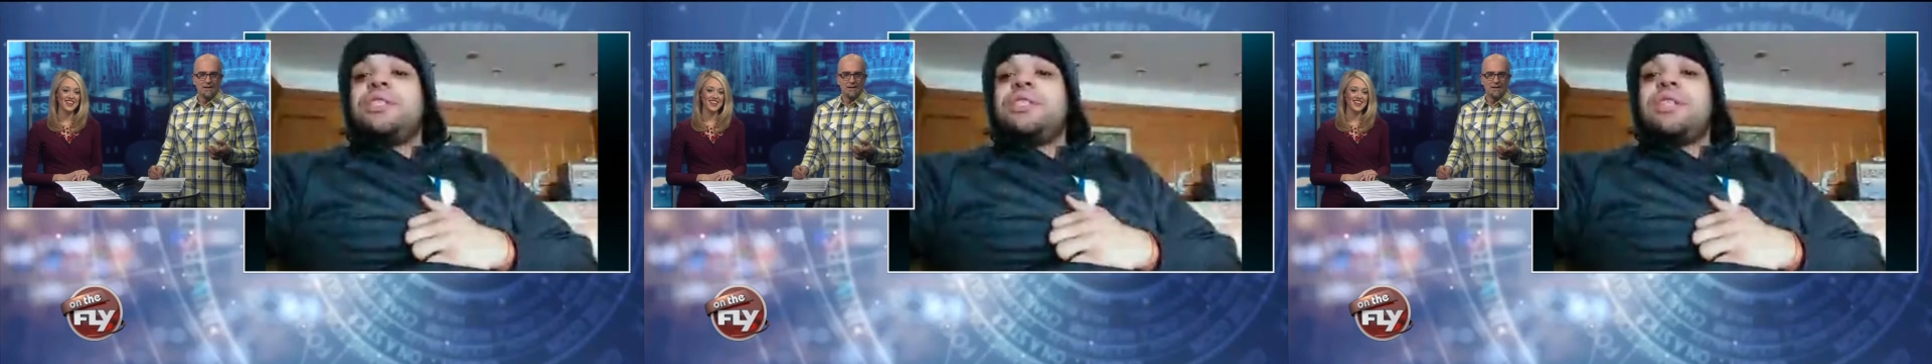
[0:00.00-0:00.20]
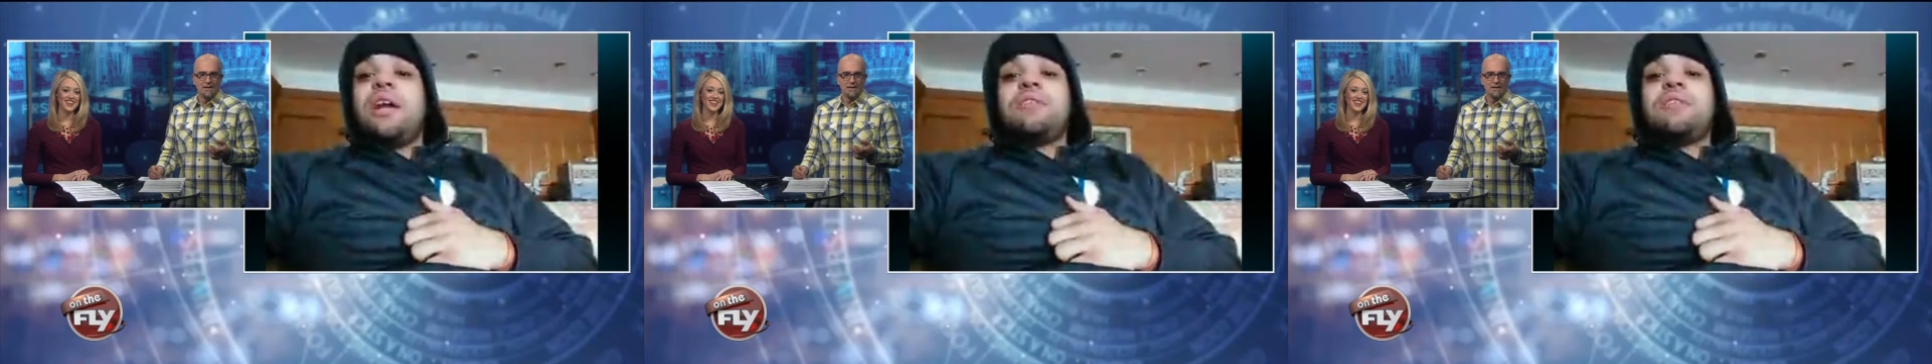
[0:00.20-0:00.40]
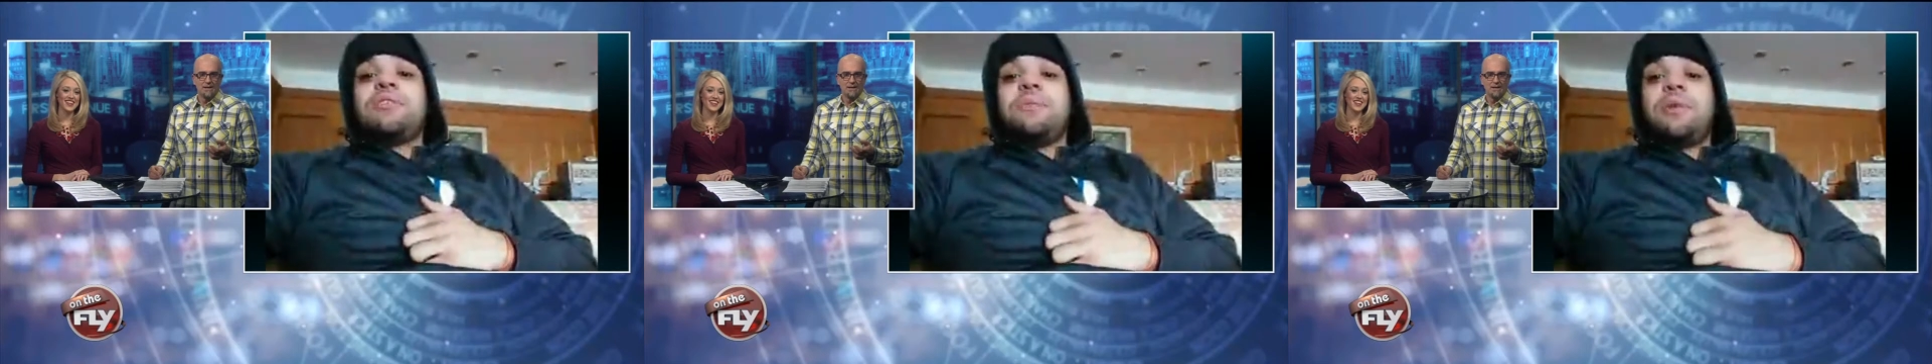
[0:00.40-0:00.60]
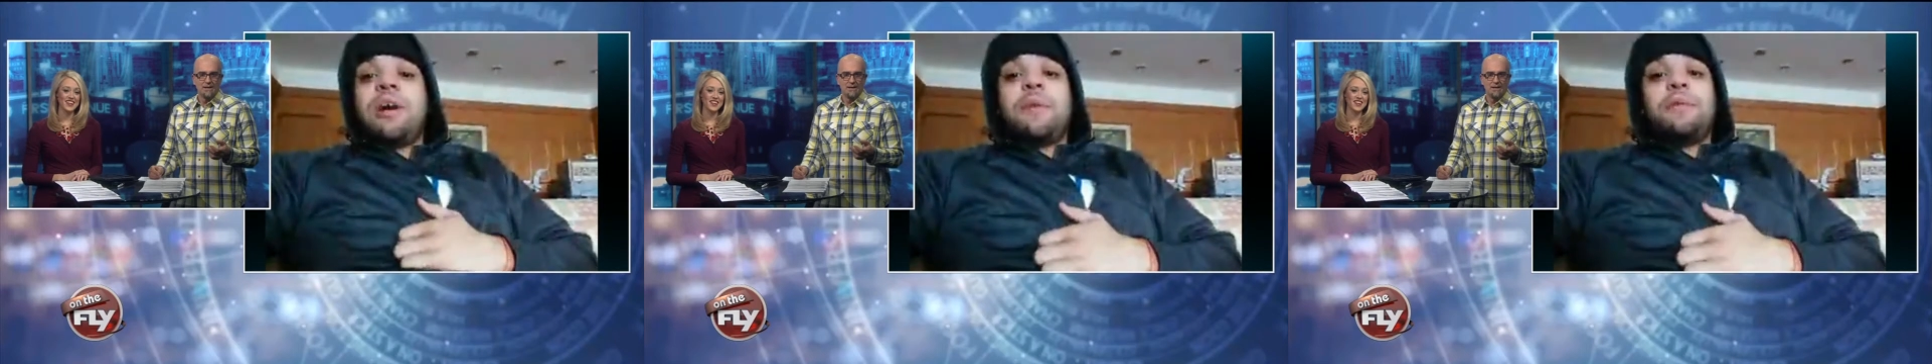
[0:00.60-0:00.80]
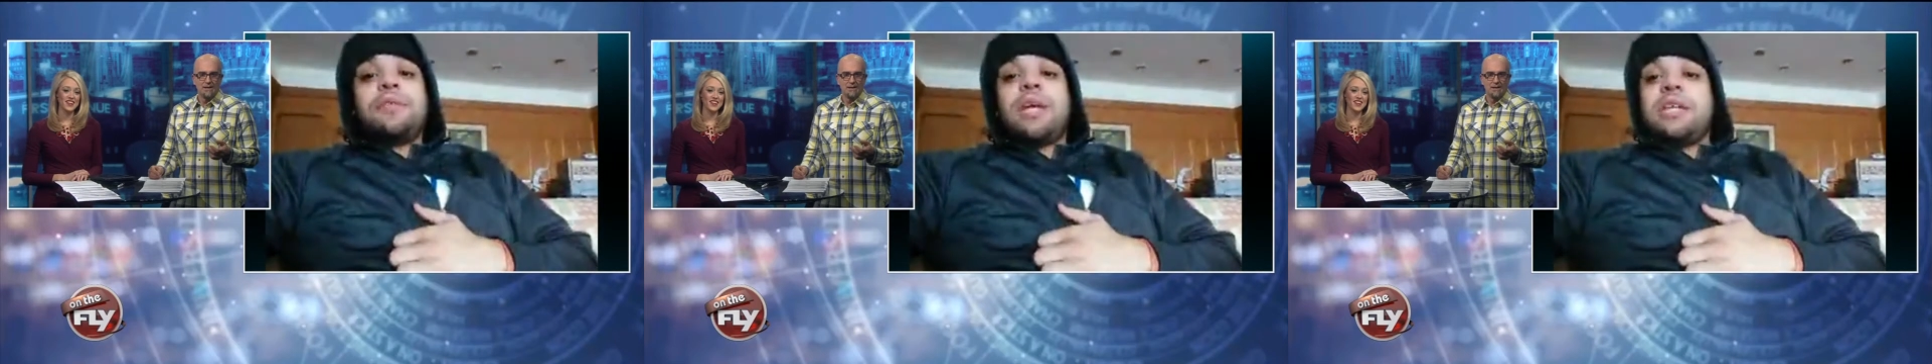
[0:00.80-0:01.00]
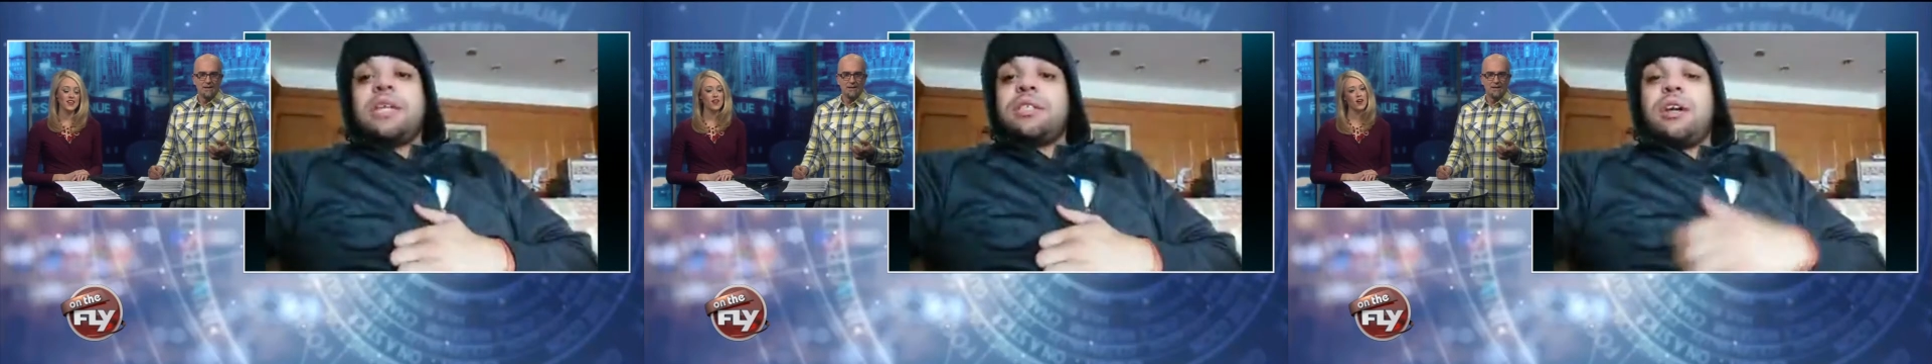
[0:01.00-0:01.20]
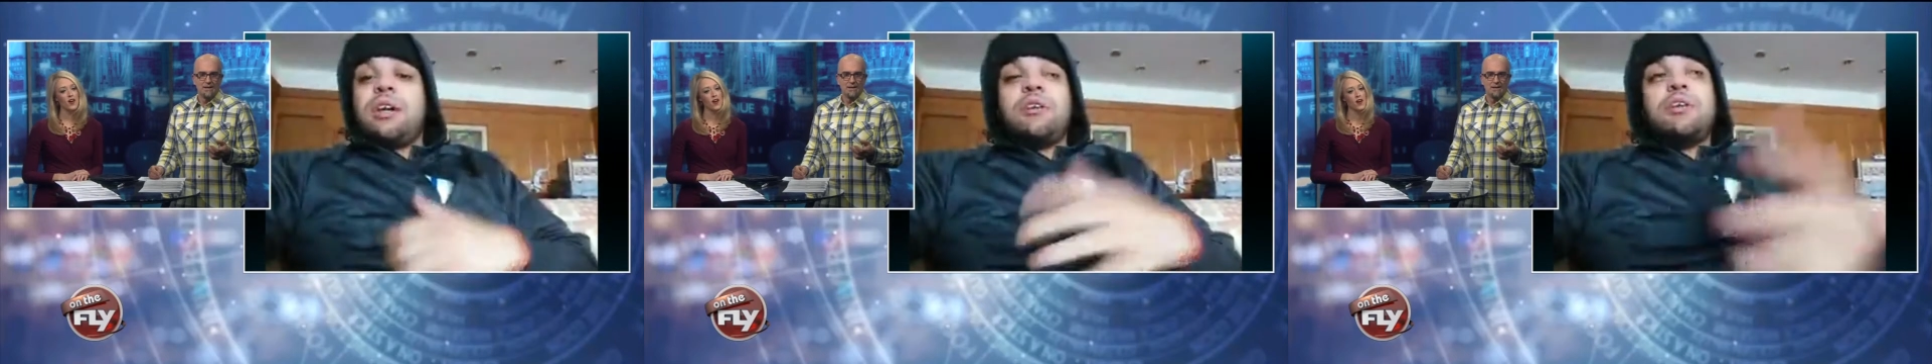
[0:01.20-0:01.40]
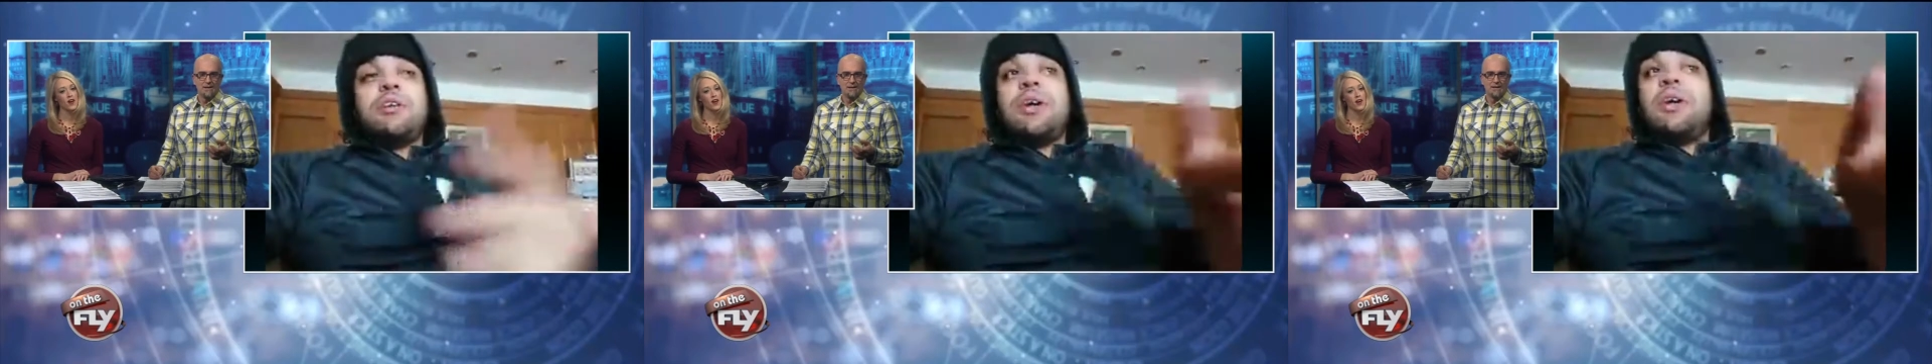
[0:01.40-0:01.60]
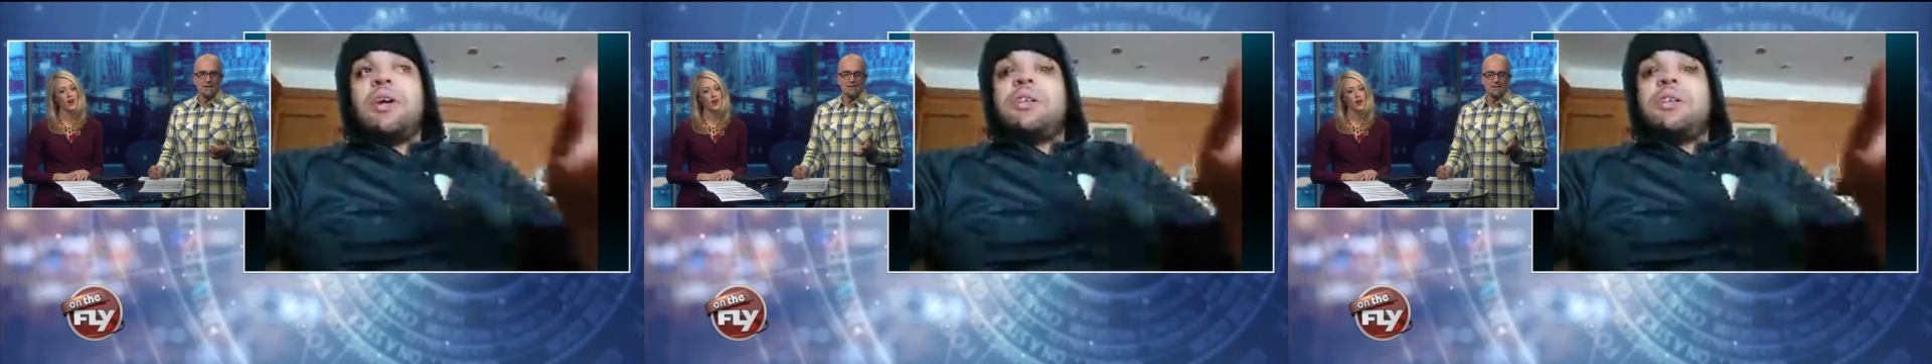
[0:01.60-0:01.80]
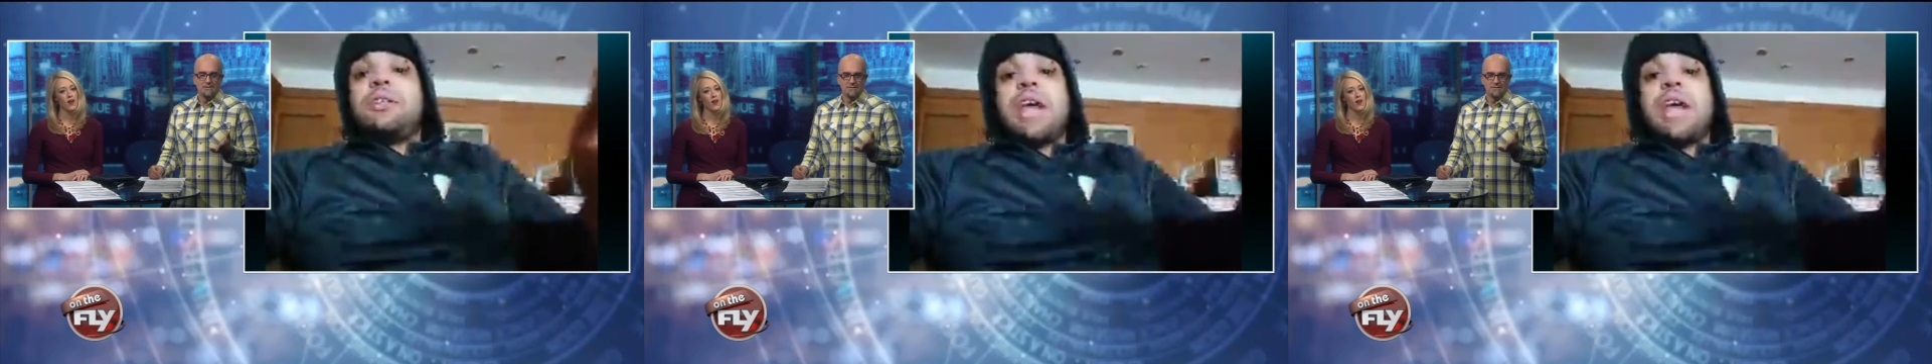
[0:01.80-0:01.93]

We just lost him a couple days ago